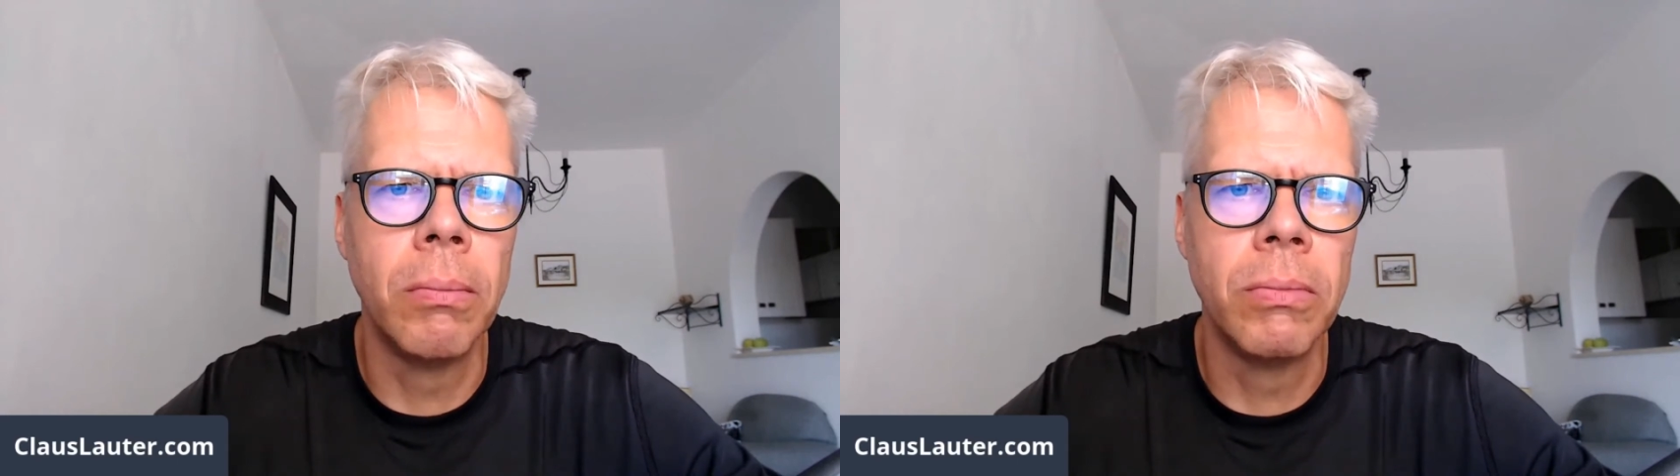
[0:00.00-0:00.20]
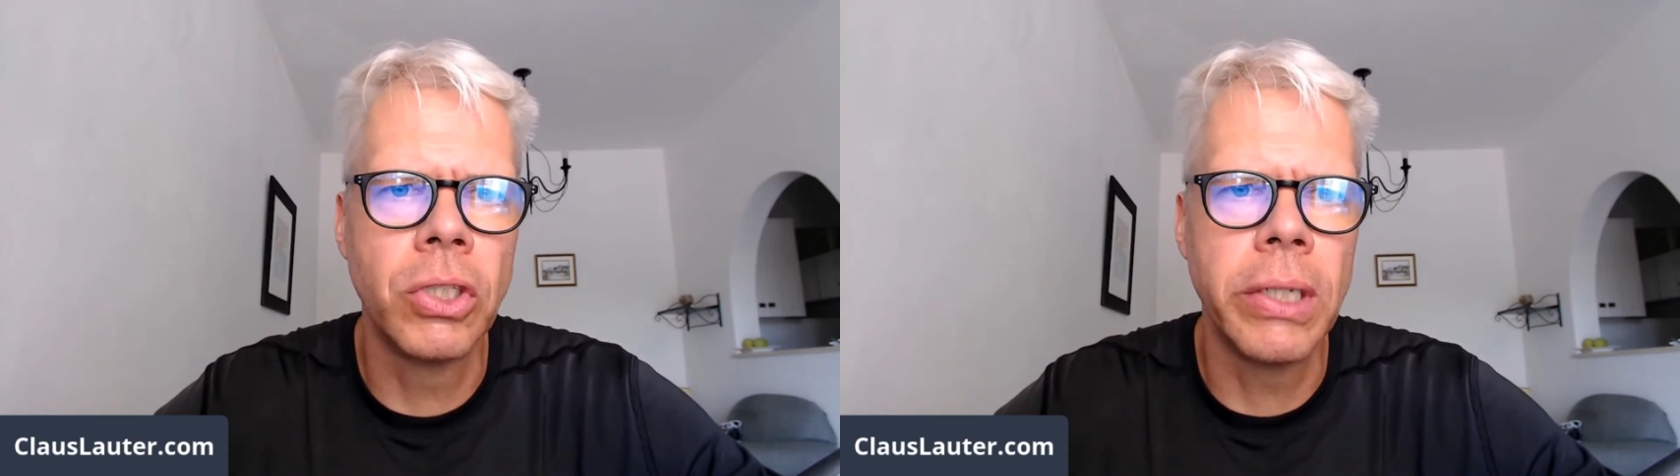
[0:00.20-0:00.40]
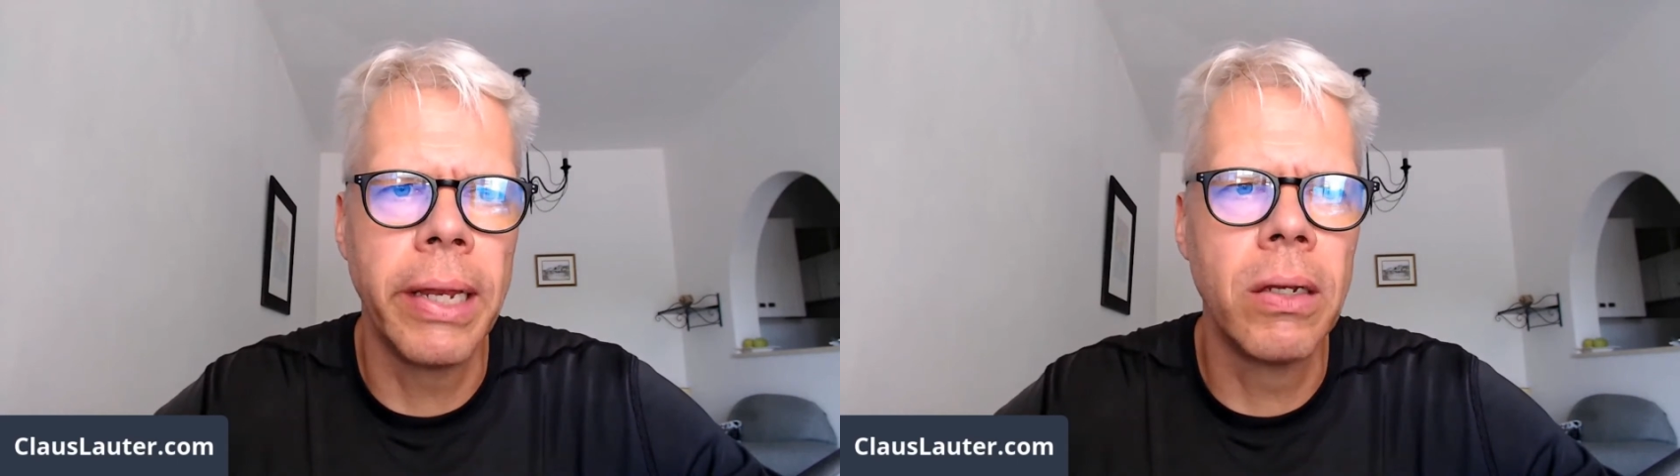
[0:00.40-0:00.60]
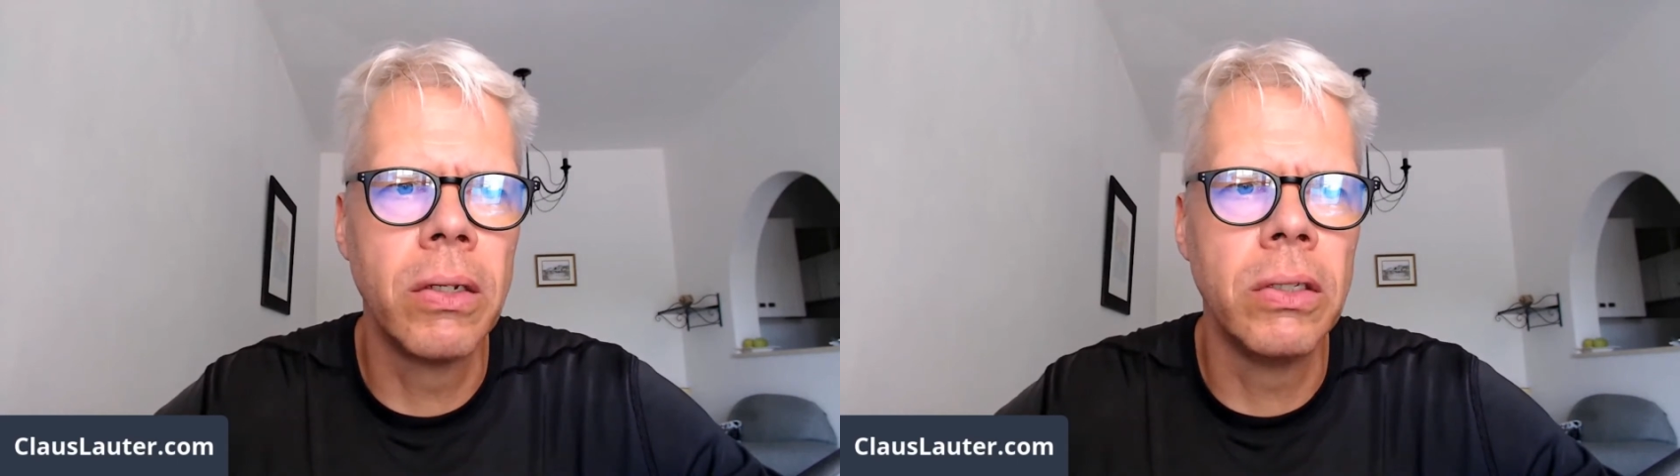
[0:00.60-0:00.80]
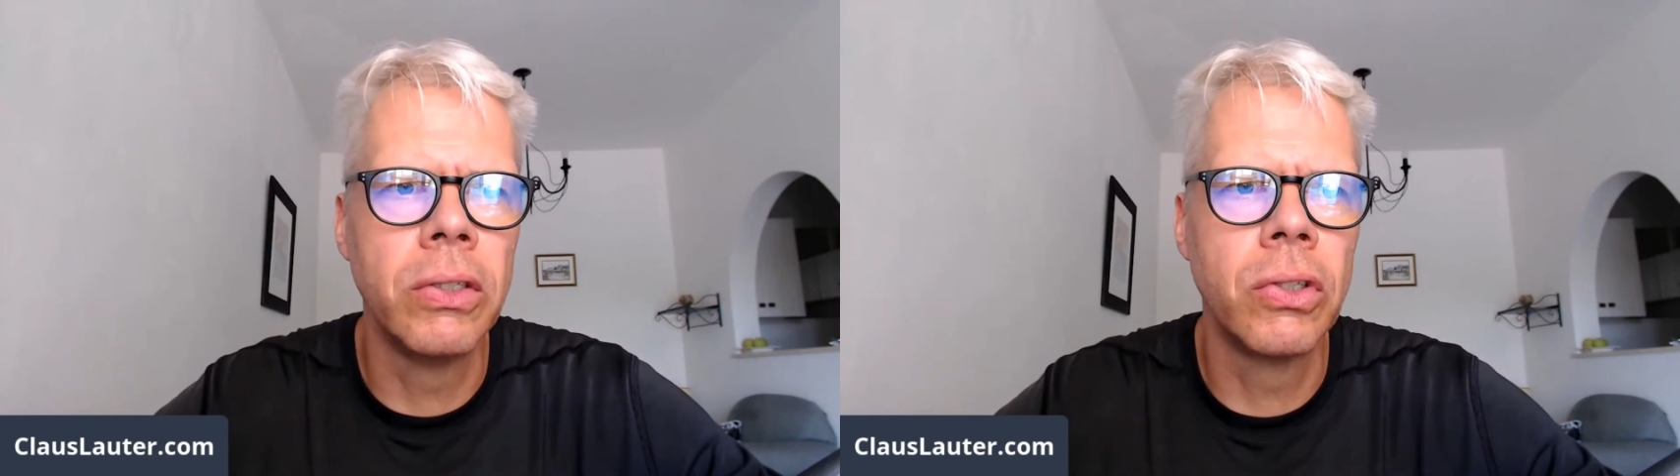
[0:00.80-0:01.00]

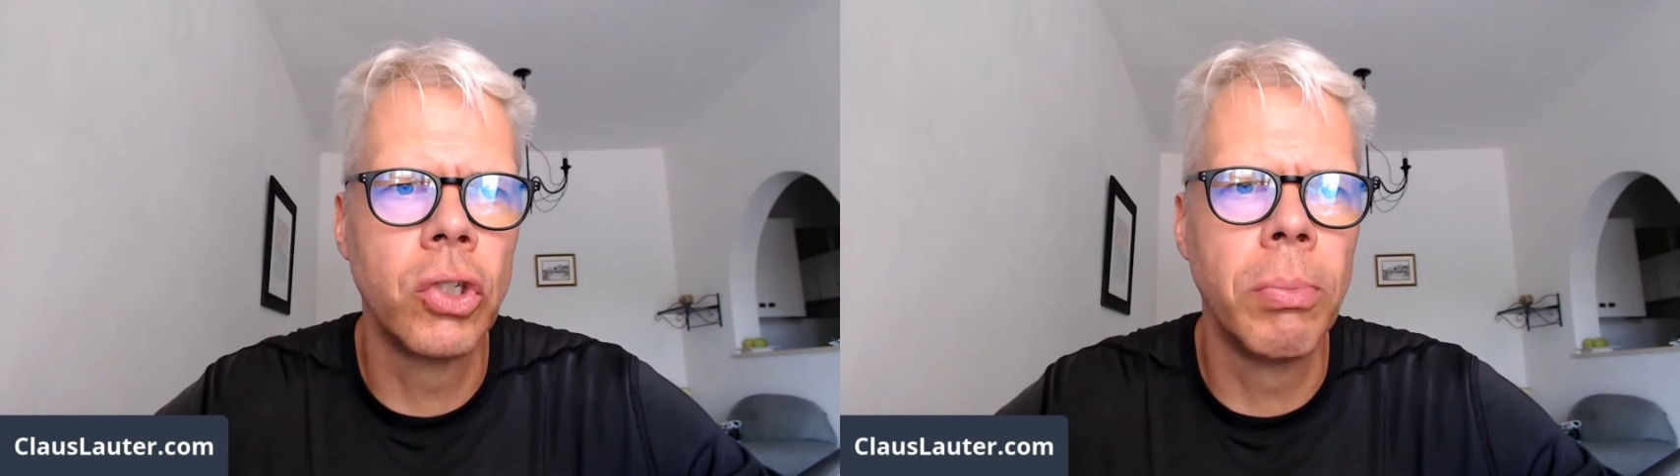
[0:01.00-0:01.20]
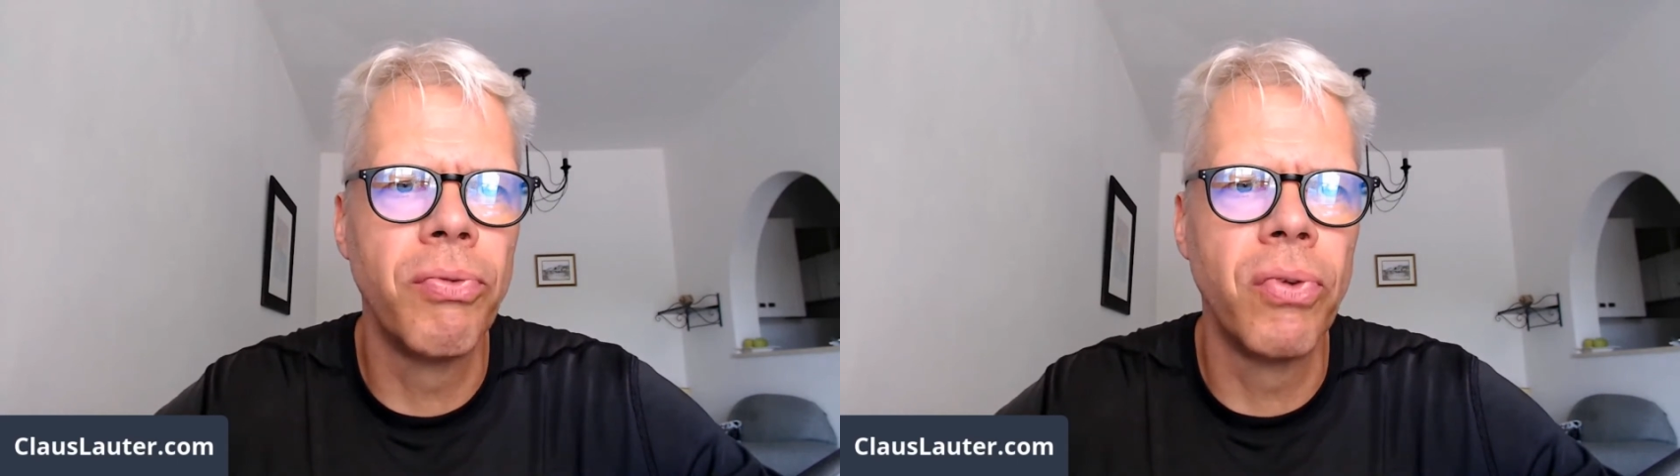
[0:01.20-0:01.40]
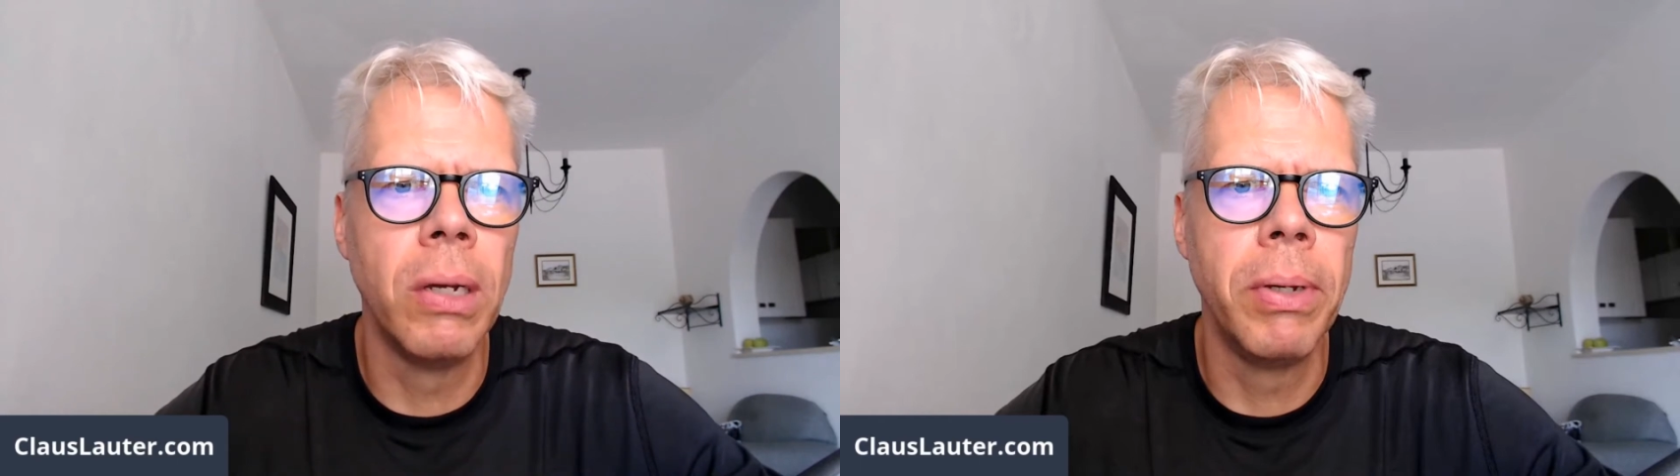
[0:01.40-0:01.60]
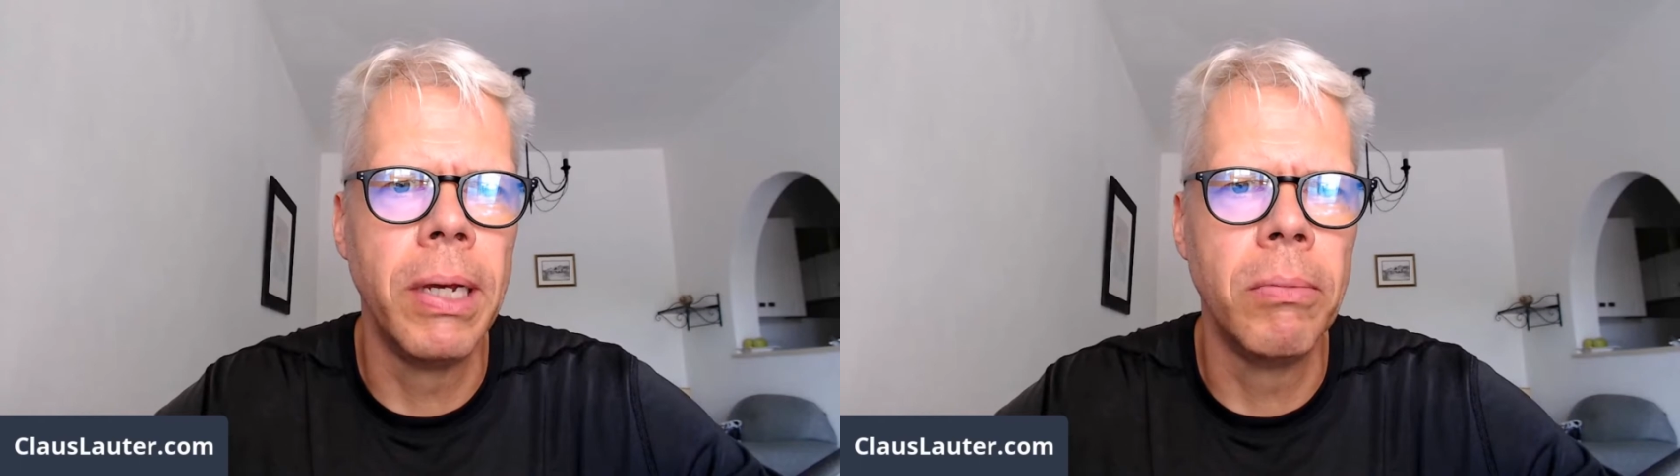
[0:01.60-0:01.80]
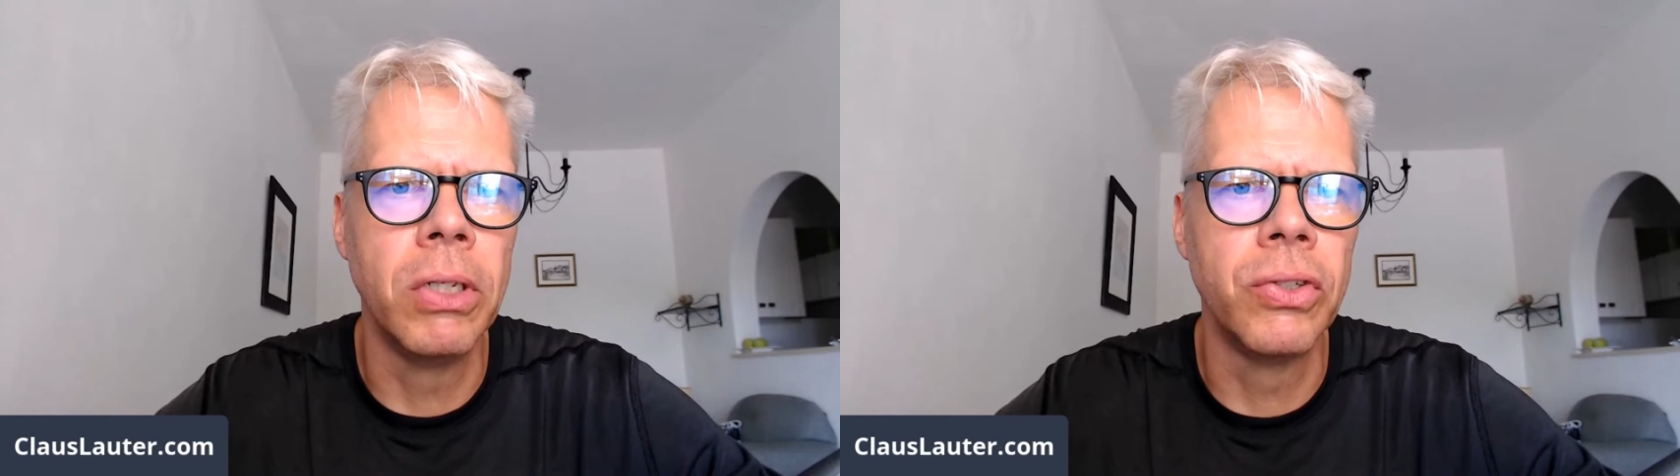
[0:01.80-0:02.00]
standard is Shopify
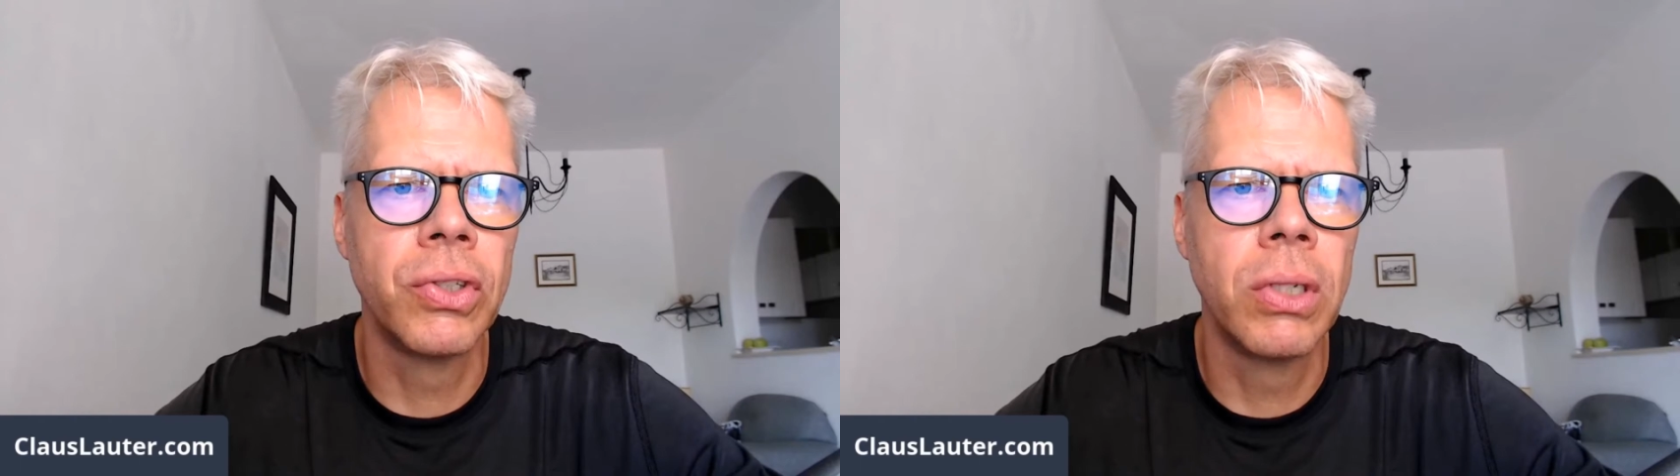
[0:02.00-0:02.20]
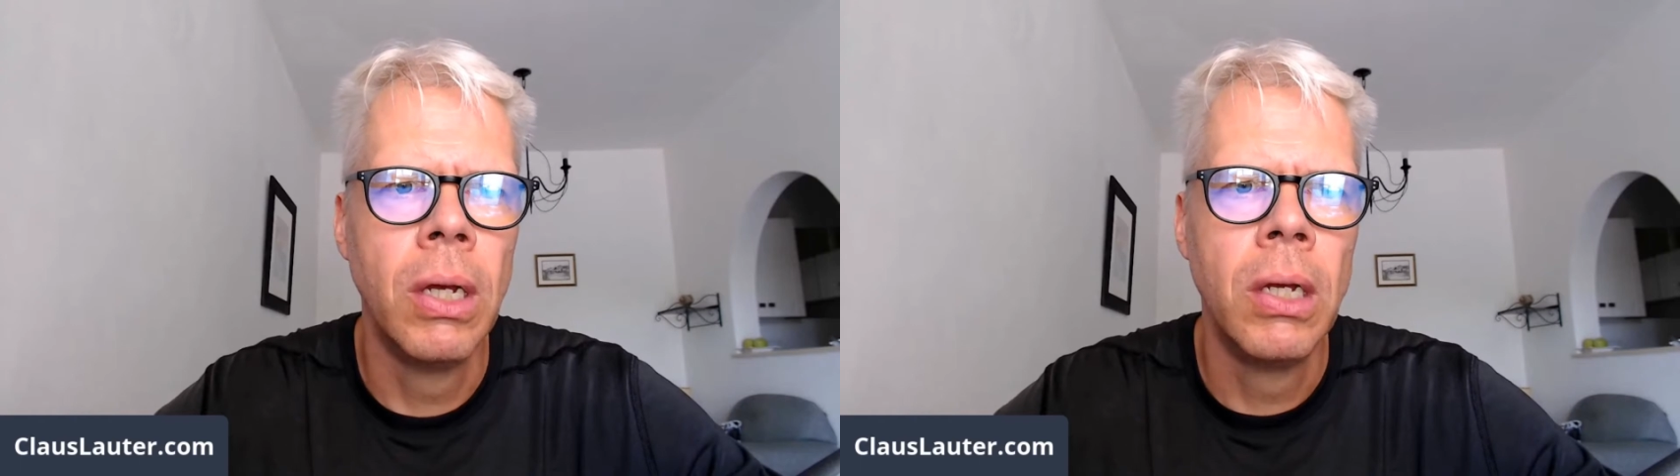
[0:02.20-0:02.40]
Payments.